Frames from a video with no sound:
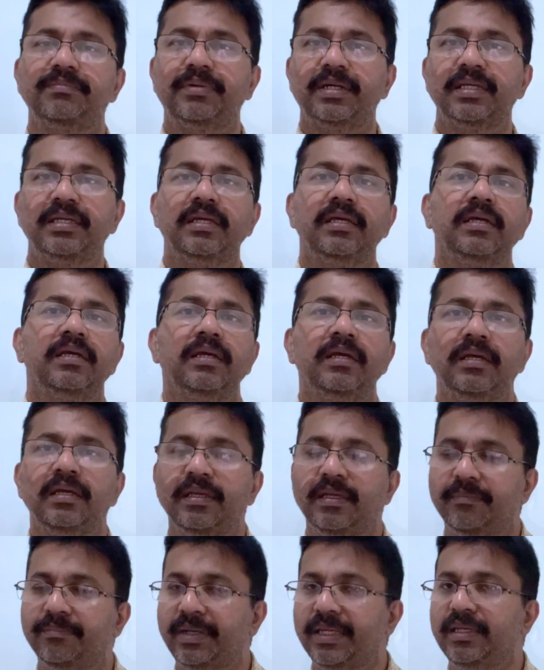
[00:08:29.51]
by
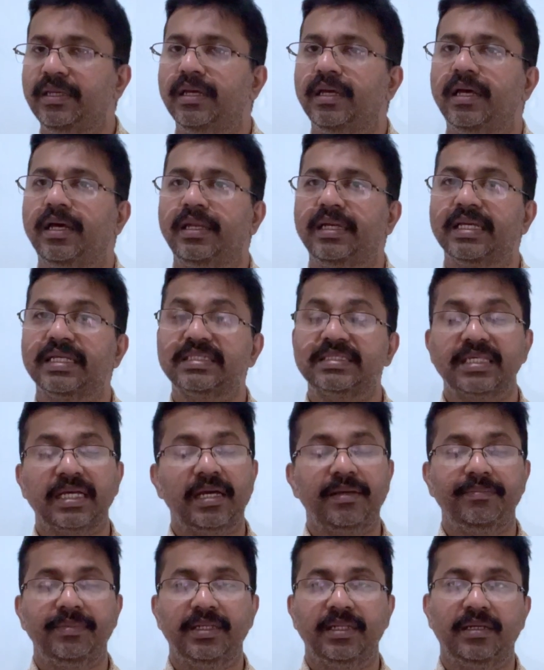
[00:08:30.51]
an
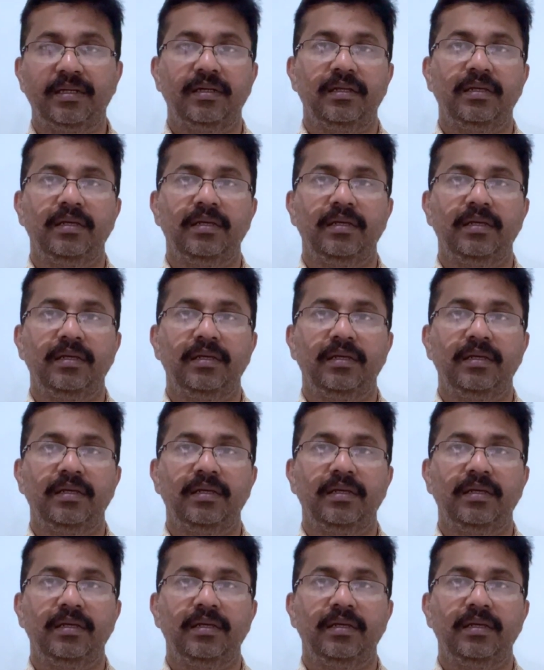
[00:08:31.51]
examiner.